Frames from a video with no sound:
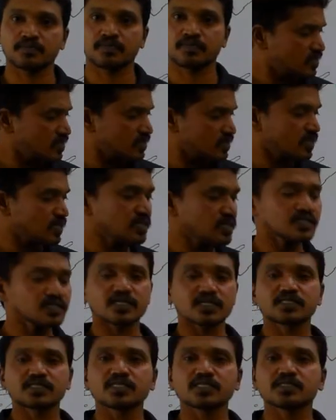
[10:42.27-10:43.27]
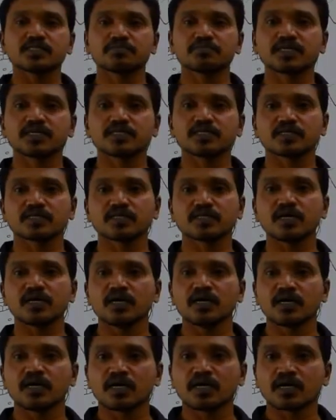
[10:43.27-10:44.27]
These are the structures piercing the
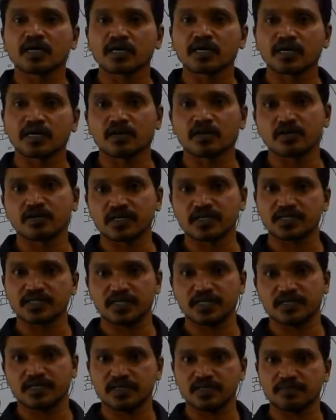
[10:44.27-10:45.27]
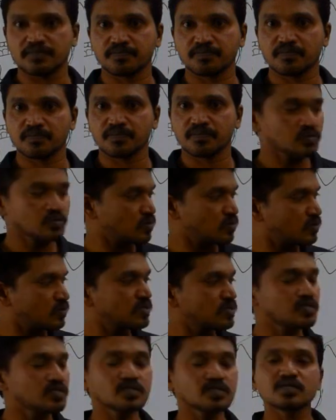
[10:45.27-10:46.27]
carotid sheath. So
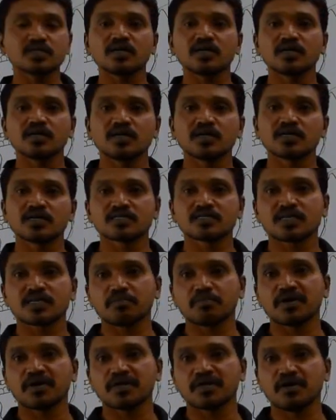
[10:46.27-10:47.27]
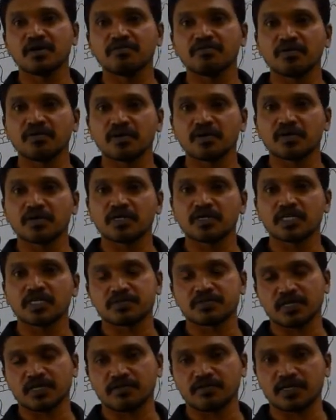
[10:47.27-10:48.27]
this is the summary of
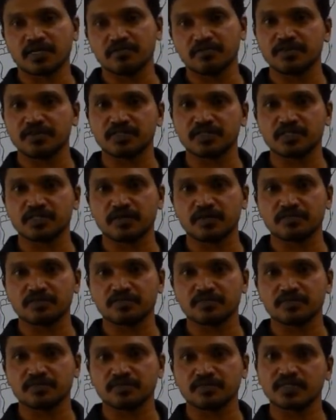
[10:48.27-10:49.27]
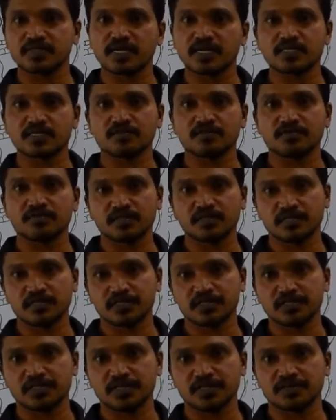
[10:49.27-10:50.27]
deep cervical fascia. That's it for this
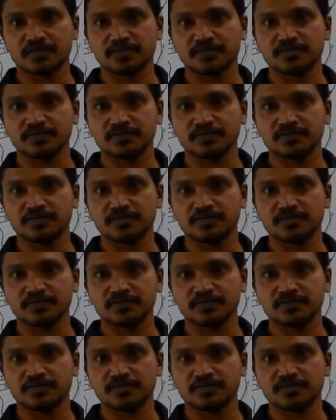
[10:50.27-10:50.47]
session.